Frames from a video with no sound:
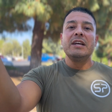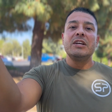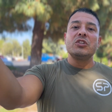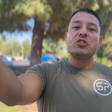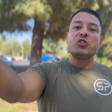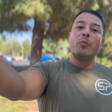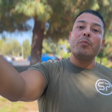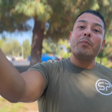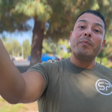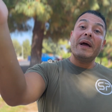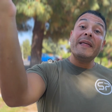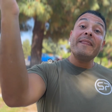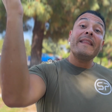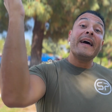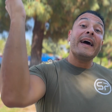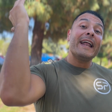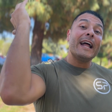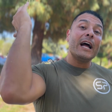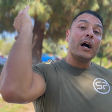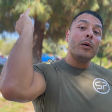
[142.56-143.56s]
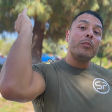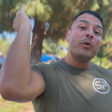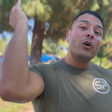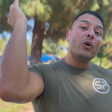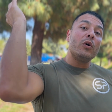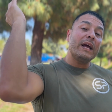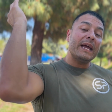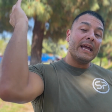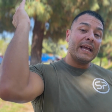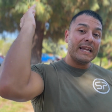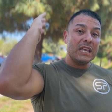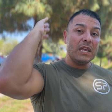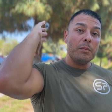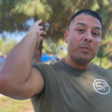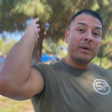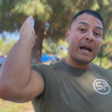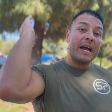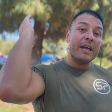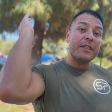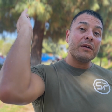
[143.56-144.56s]
So bend that elbow and keep
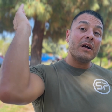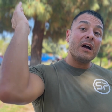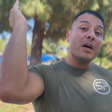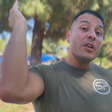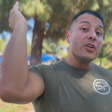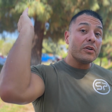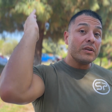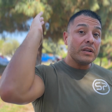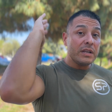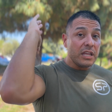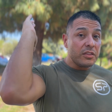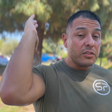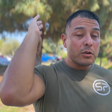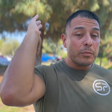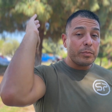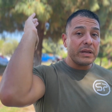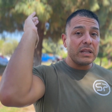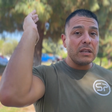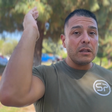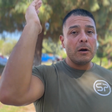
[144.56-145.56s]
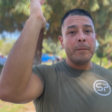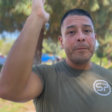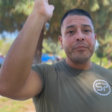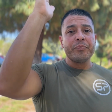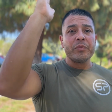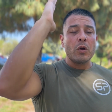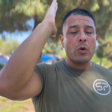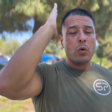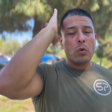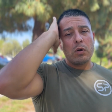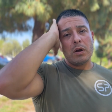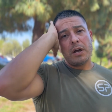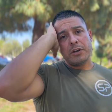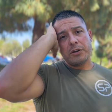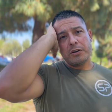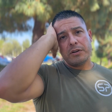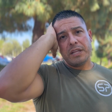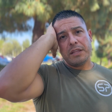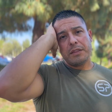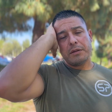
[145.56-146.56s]
it either underneath your pillow or
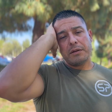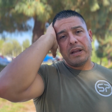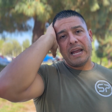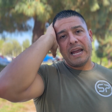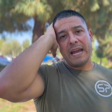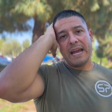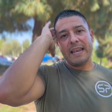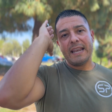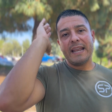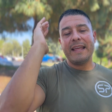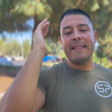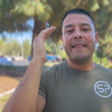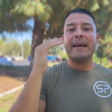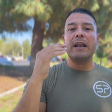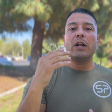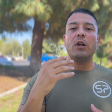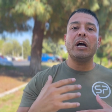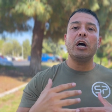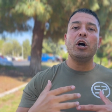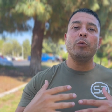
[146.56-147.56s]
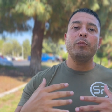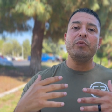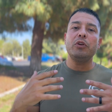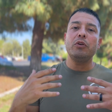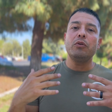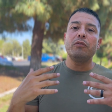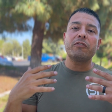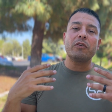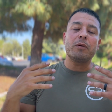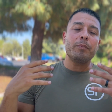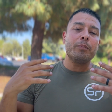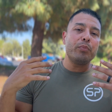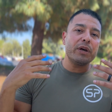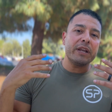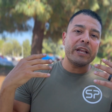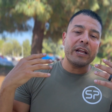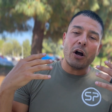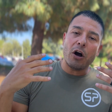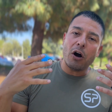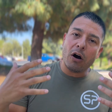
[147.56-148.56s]
underneath your head, and that'll help you from
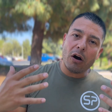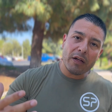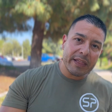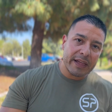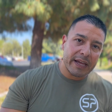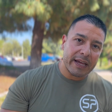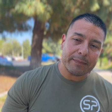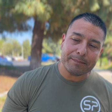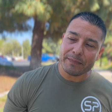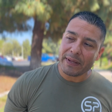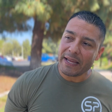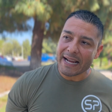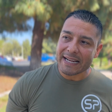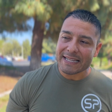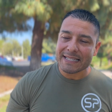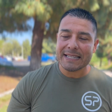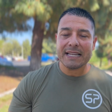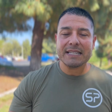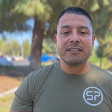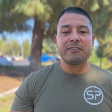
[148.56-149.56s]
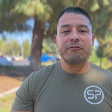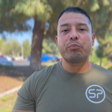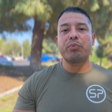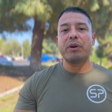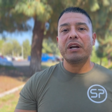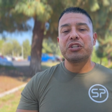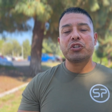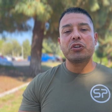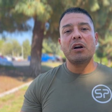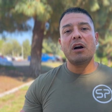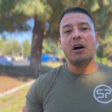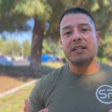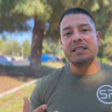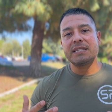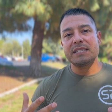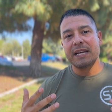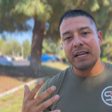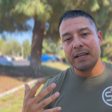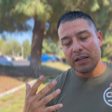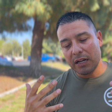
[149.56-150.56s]
putting all that excessive pressure
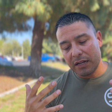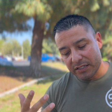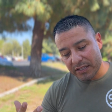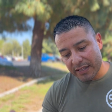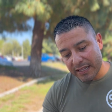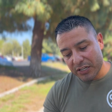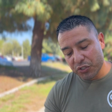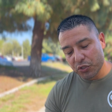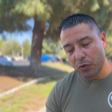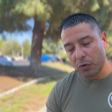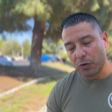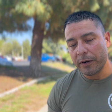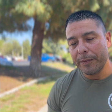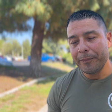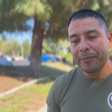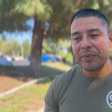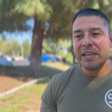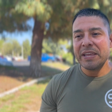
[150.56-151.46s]
onto that shoulder.